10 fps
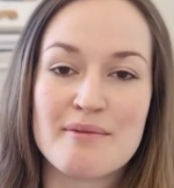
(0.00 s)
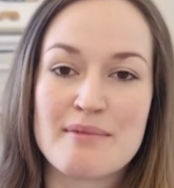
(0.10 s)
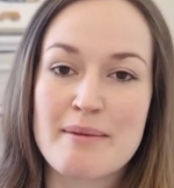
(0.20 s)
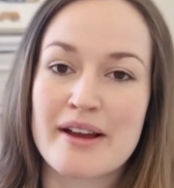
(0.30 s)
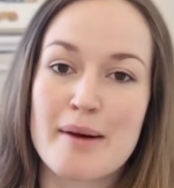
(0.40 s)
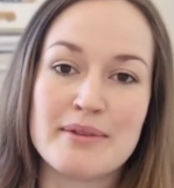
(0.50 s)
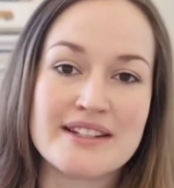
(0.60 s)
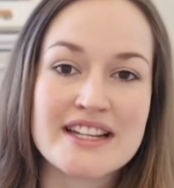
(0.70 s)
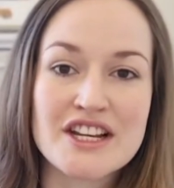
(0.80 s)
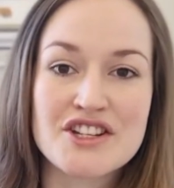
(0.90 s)
Maybe a couple of
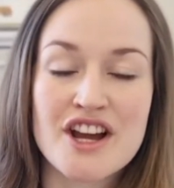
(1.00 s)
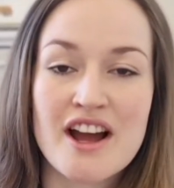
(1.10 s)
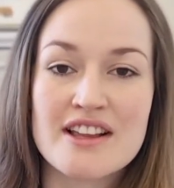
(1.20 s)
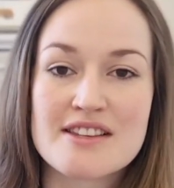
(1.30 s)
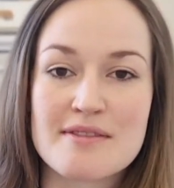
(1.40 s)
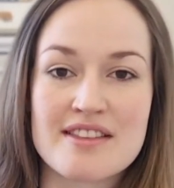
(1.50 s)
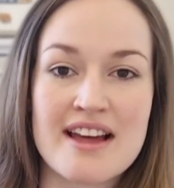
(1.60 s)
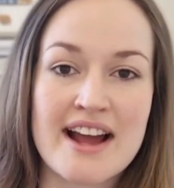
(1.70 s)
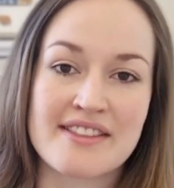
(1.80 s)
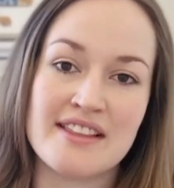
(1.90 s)
t-shirts with
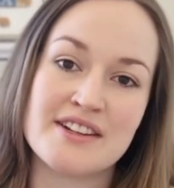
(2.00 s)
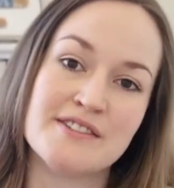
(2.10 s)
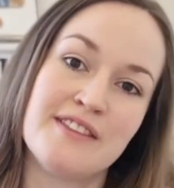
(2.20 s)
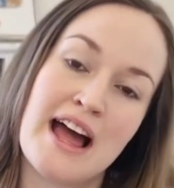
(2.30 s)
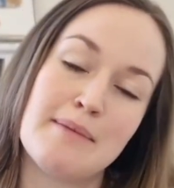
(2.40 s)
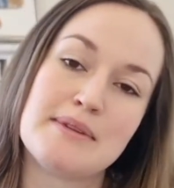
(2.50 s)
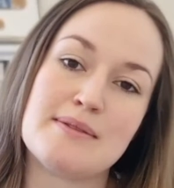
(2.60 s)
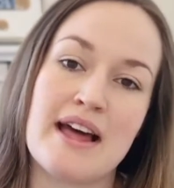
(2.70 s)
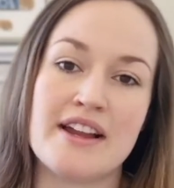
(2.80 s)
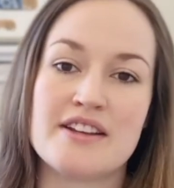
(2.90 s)
like the little flaps
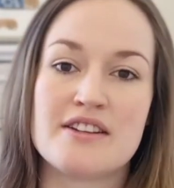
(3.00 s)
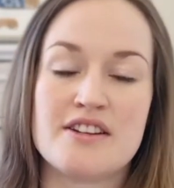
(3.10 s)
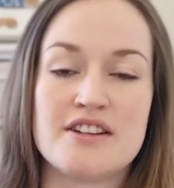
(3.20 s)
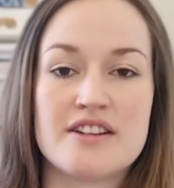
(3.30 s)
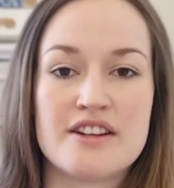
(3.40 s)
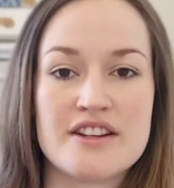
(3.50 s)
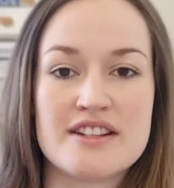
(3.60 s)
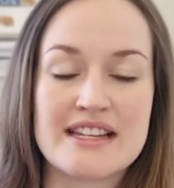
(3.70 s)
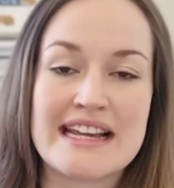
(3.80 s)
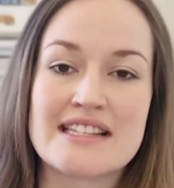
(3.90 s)
that you can
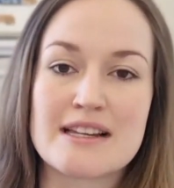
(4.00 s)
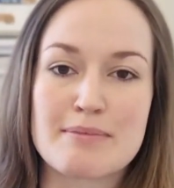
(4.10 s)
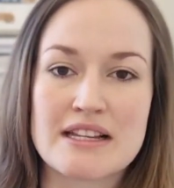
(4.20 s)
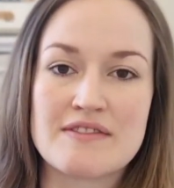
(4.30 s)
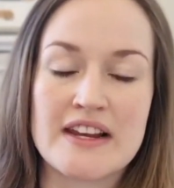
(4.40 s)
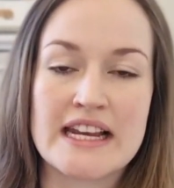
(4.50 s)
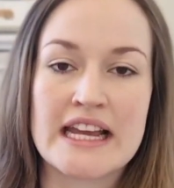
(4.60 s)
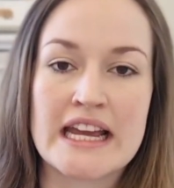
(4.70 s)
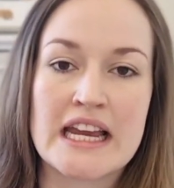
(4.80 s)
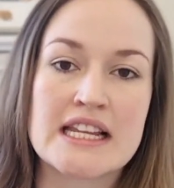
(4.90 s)
just easily breastfeed
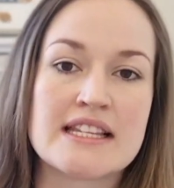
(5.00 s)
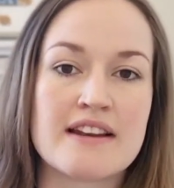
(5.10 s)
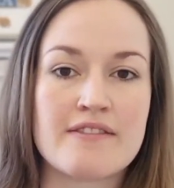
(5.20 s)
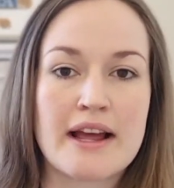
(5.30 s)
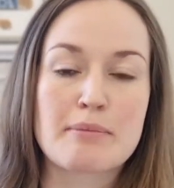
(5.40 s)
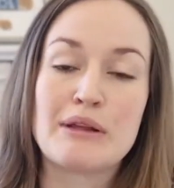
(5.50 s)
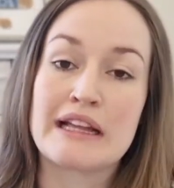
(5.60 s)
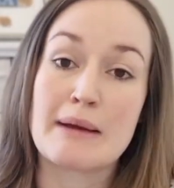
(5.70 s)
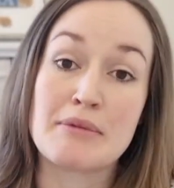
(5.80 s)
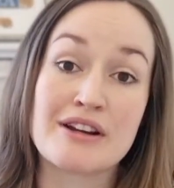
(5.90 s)
in instead of like
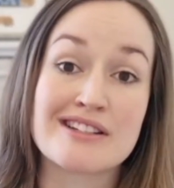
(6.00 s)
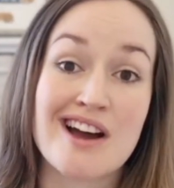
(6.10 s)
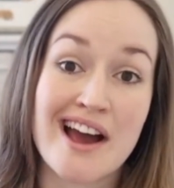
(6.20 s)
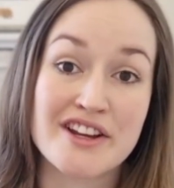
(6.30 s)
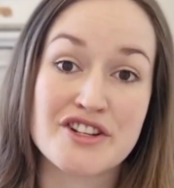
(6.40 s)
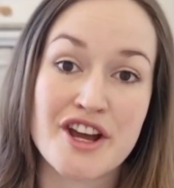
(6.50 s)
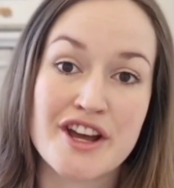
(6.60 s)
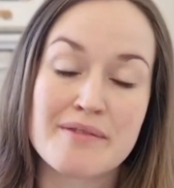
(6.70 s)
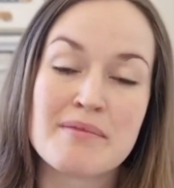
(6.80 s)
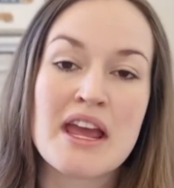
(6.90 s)
pulling up your entire
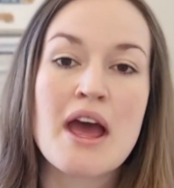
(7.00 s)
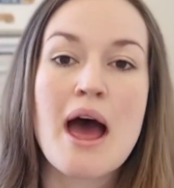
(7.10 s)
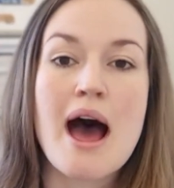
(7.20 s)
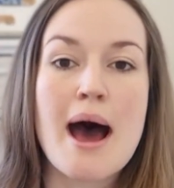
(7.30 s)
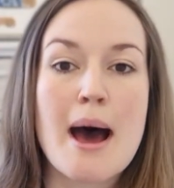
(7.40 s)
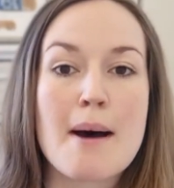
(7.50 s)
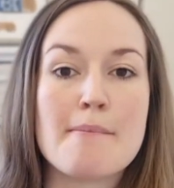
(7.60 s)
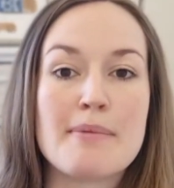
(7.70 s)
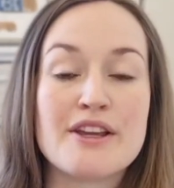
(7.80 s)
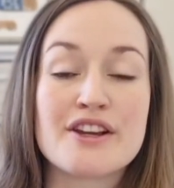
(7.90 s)
shirt.
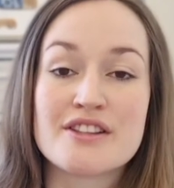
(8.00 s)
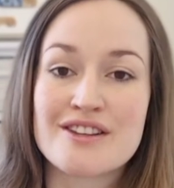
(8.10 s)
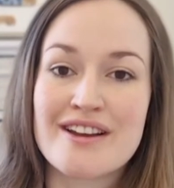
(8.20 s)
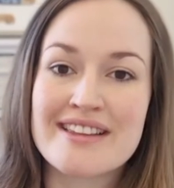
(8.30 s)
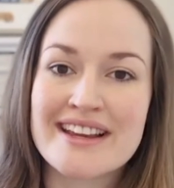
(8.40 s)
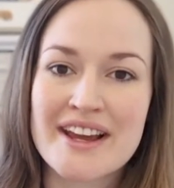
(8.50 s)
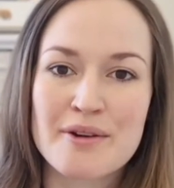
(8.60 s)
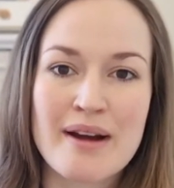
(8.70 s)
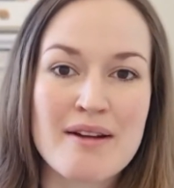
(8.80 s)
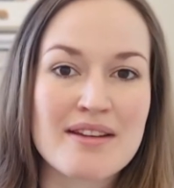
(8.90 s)
But you can certainly get
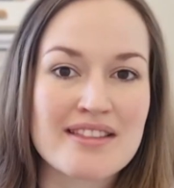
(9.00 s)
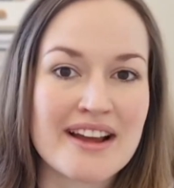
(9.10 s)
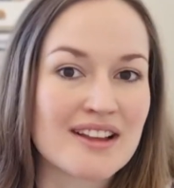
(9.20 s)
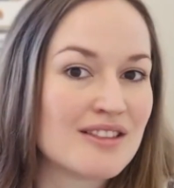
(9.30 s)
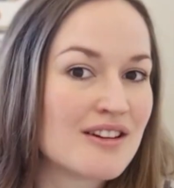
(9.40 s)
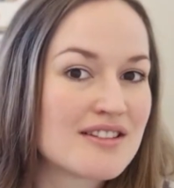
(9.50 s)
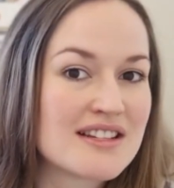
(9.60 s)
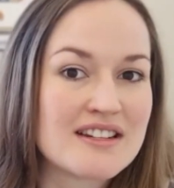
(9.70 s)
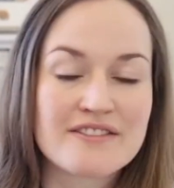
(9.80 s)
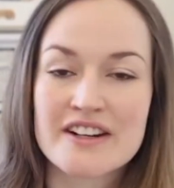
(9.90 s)
away with like lots of
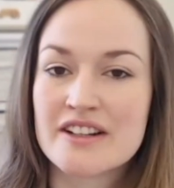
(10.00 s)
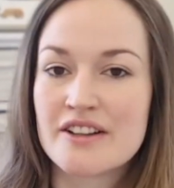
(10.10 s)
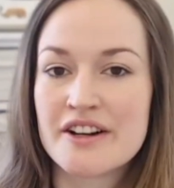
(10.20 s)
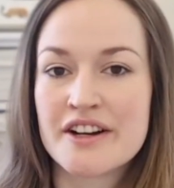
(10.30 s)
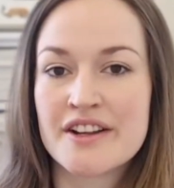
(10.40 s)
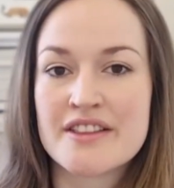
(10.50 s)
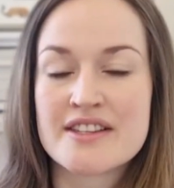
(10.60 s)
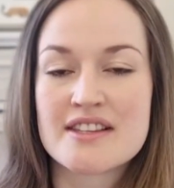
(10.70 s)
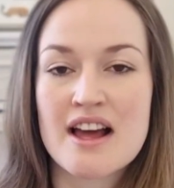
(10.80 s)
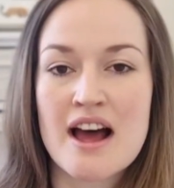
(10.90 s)
different
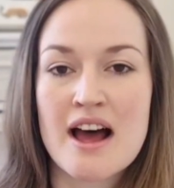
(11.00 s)
clothes